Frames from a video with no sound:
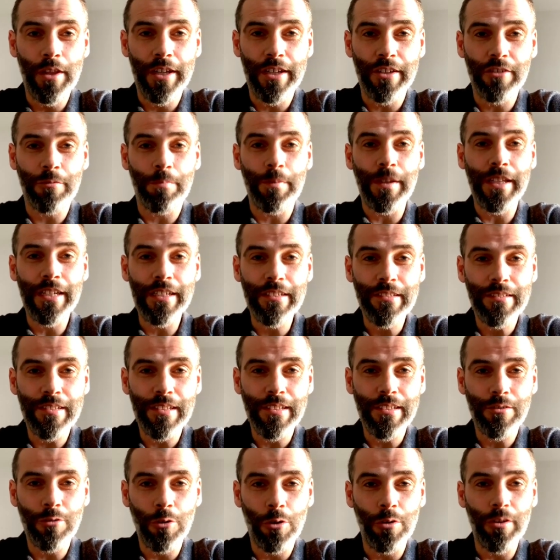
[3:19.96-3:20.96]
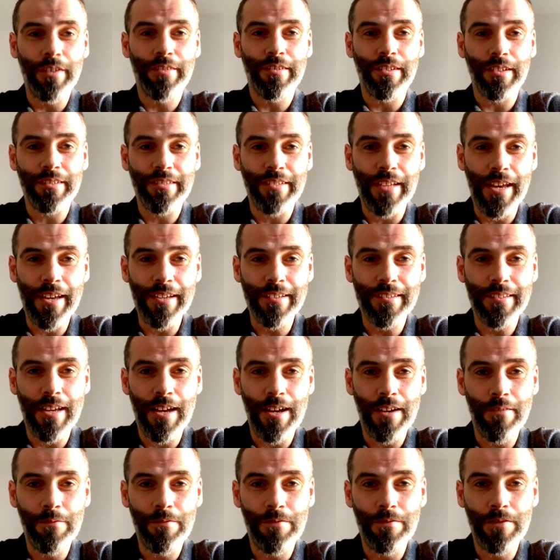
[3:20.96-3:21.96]
experiences, all the success
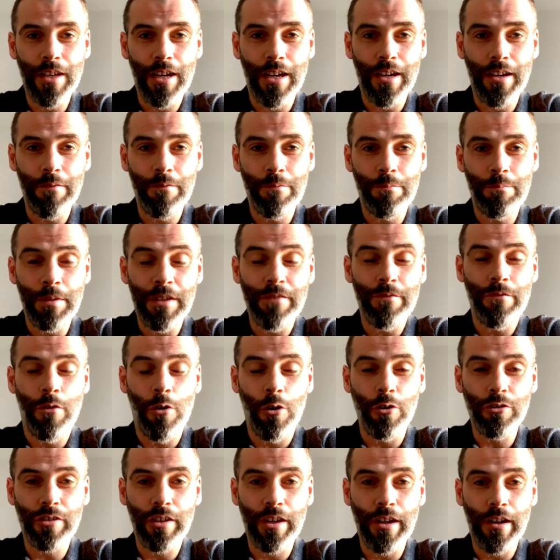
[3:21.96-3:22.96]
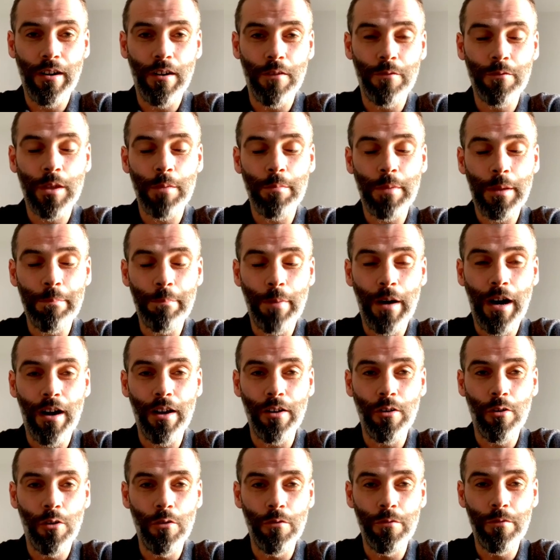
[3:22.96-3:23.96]
that I've been fortunate enough to be
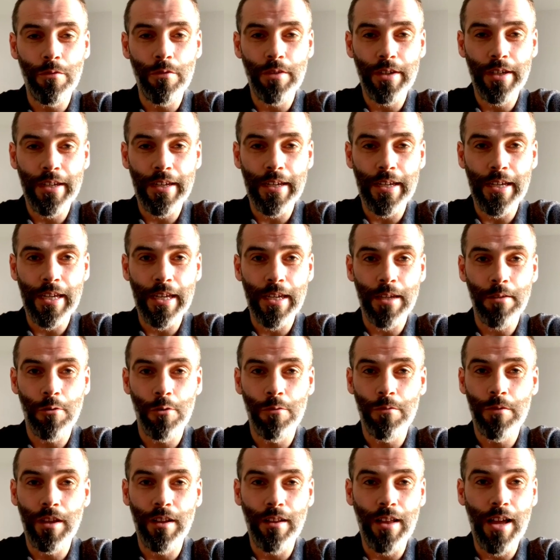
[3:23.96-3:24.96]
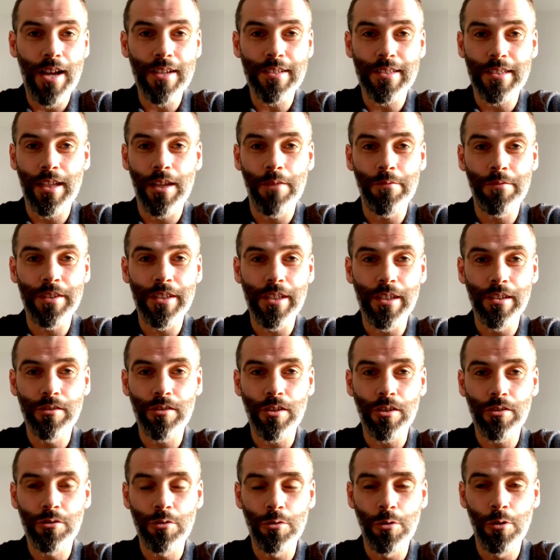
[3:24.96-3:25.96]
part of over the last 11
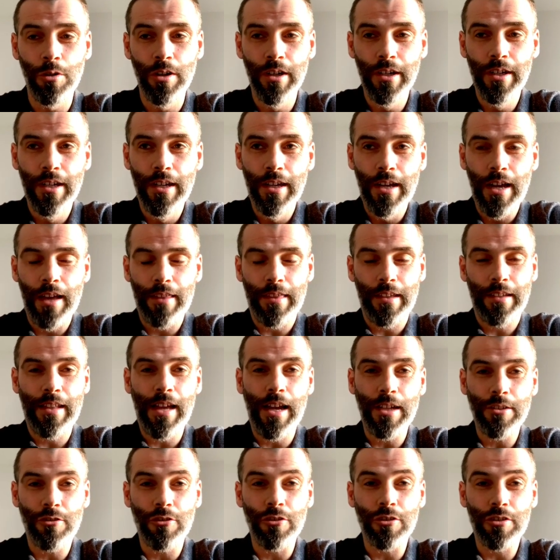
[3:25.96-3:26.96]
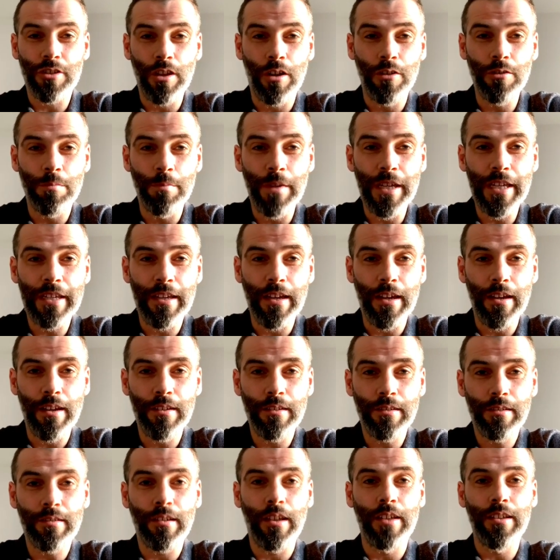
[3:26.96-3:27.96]
years or so, I think that just does make
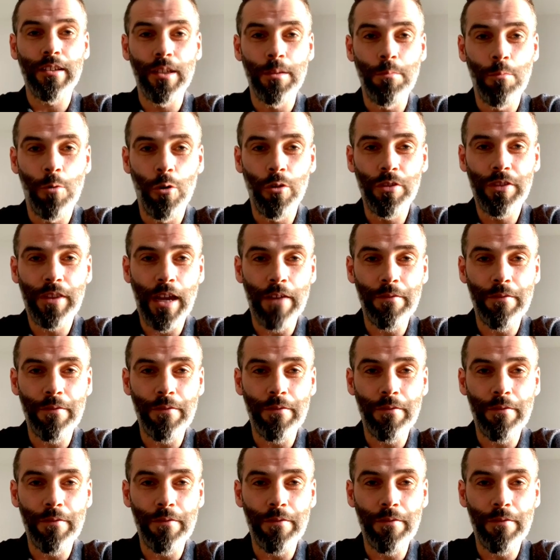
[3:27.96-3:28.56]
it slightly more